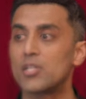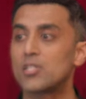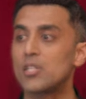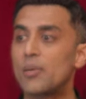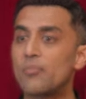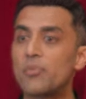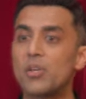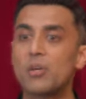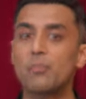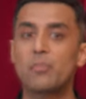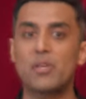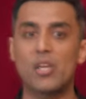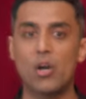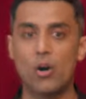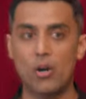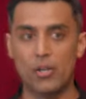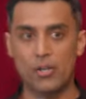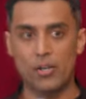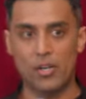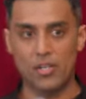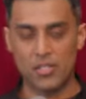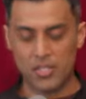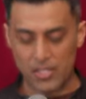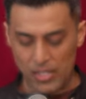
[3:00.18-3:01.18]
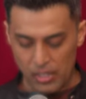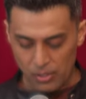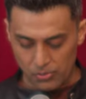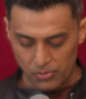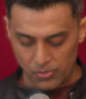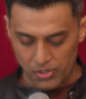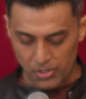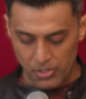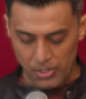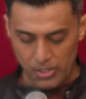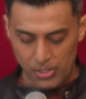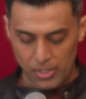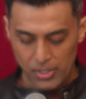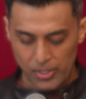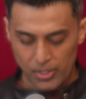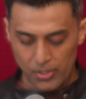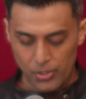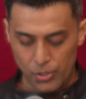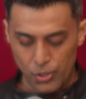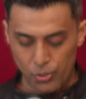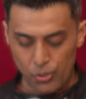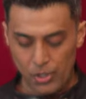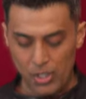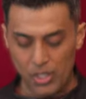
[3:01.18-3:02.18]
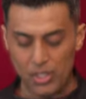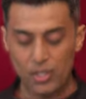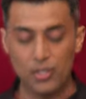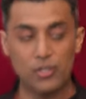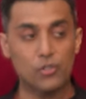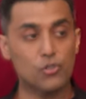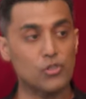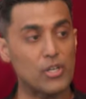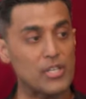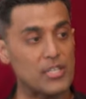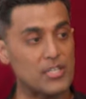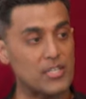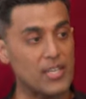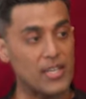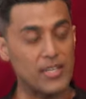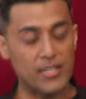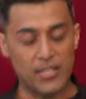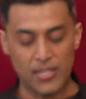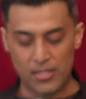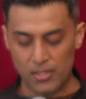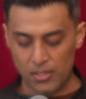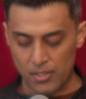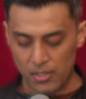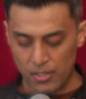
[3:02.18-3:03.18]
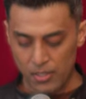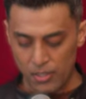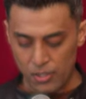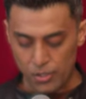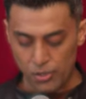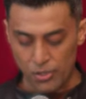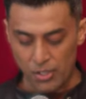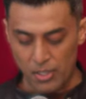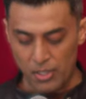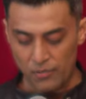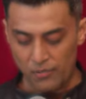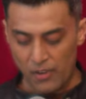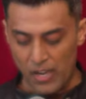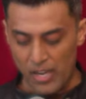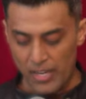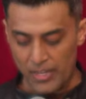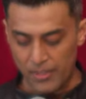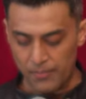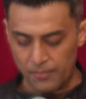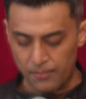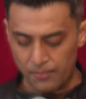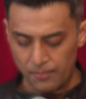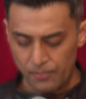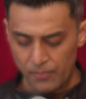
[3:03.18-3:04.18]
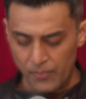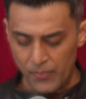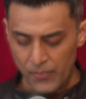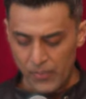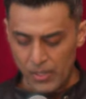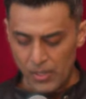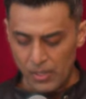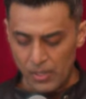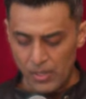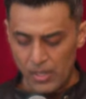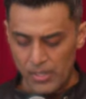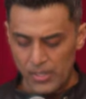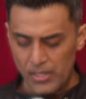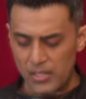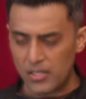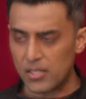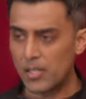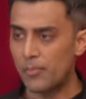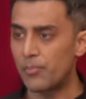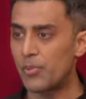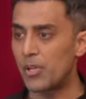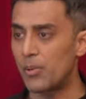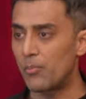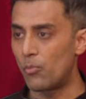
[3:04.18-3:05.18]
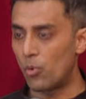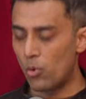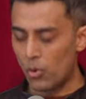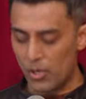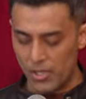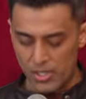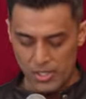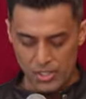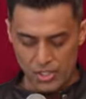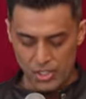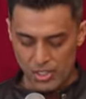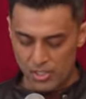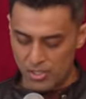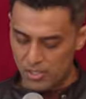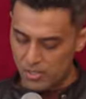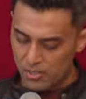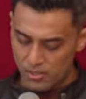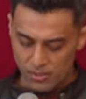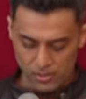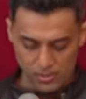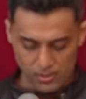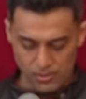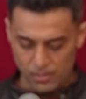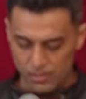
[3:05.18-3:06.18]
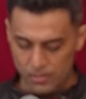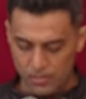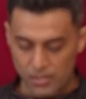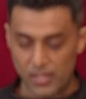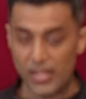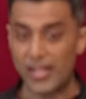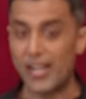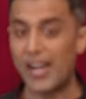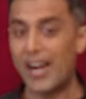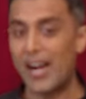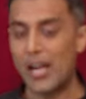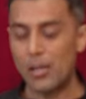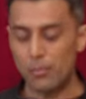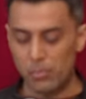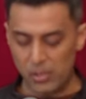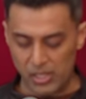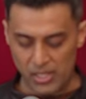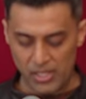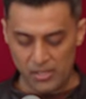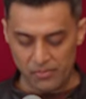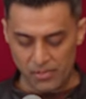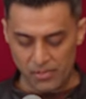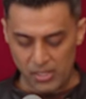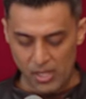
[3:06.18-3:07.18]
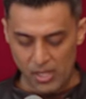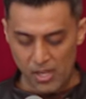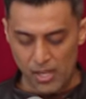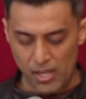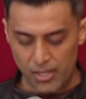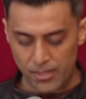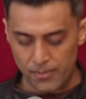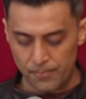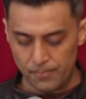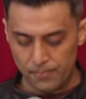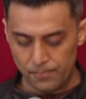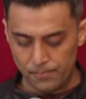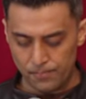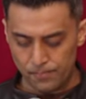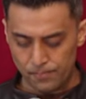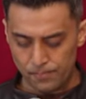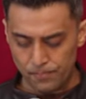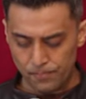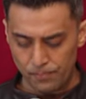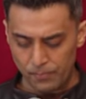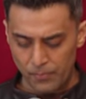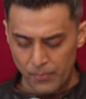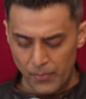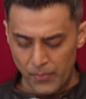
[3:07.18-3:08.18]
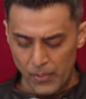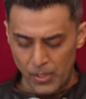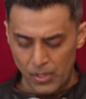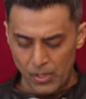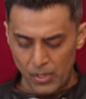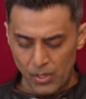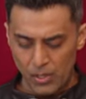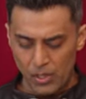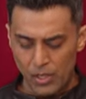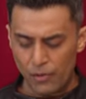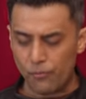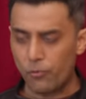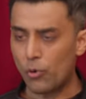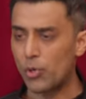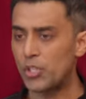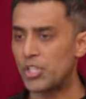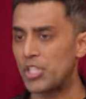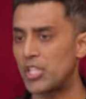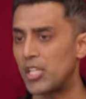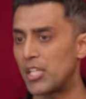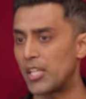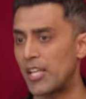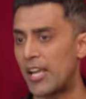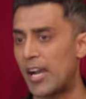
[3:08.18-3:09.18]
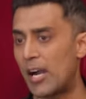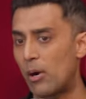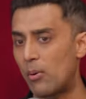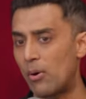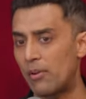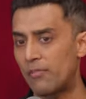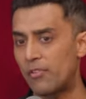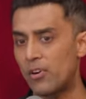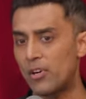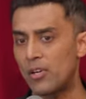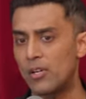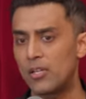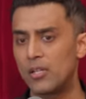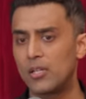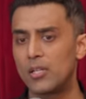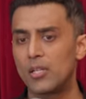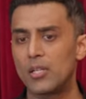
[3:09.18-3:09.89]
something beyond ourselves, to the transcendent, to the divine. And that's something more than just saying, I believe in God. Unfortunately, however,